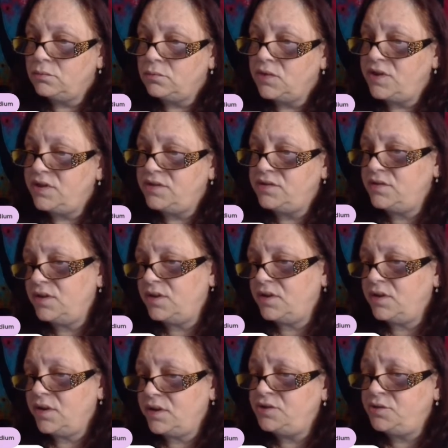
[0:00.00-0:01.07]
It's
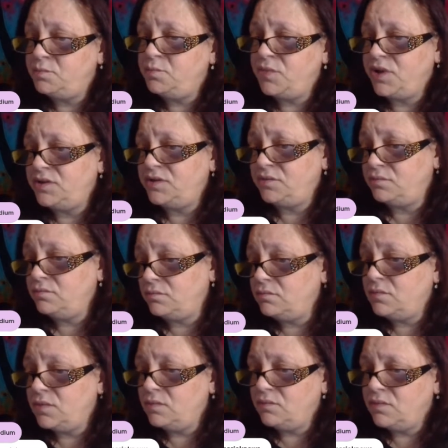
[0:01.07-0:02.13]
it's it's
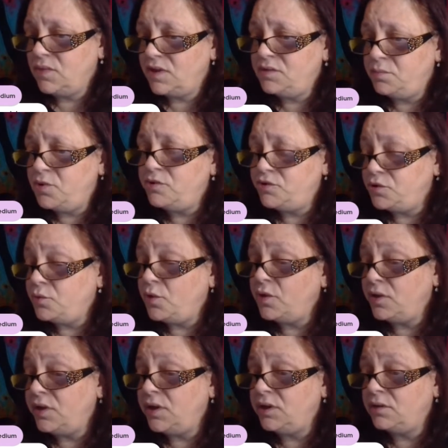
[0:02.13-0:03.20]
it's mutual,
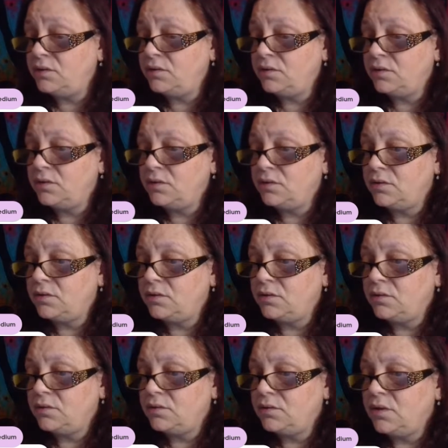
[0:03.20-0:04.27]
honey.
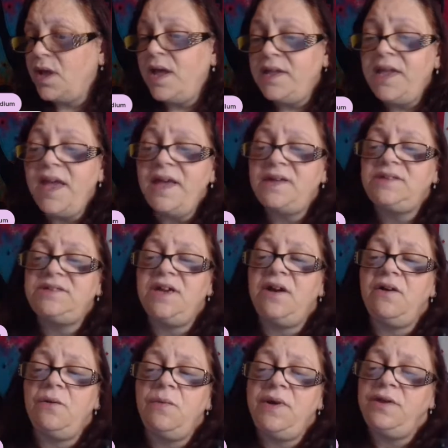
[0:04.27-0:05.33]
Yeah,
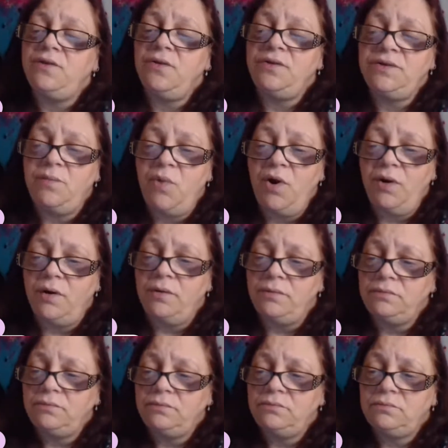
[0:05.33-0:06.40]
Sarah, we can talk tomorrow.
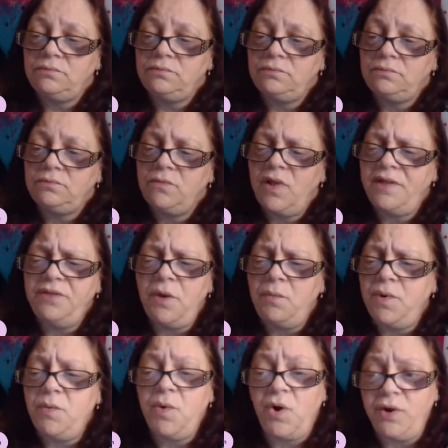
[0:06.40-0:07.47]
Well, I thought
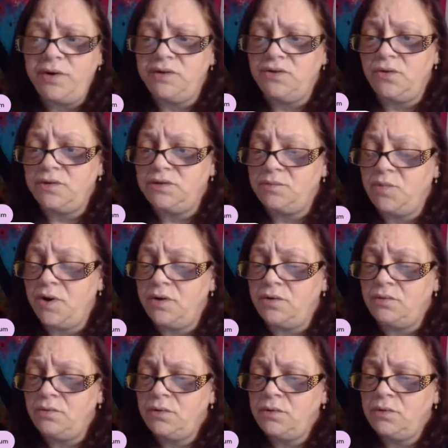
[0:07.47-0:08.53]
we were going to talk tomorrow,
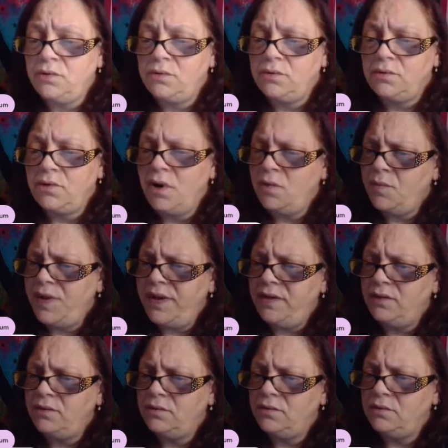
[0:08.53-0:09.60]
aren't we?
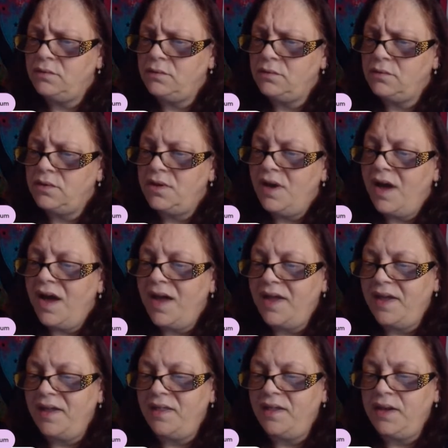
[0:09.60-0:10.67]
Hi,
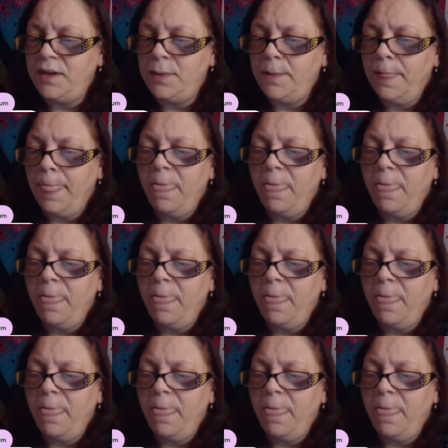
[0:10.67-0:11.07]
Ellie.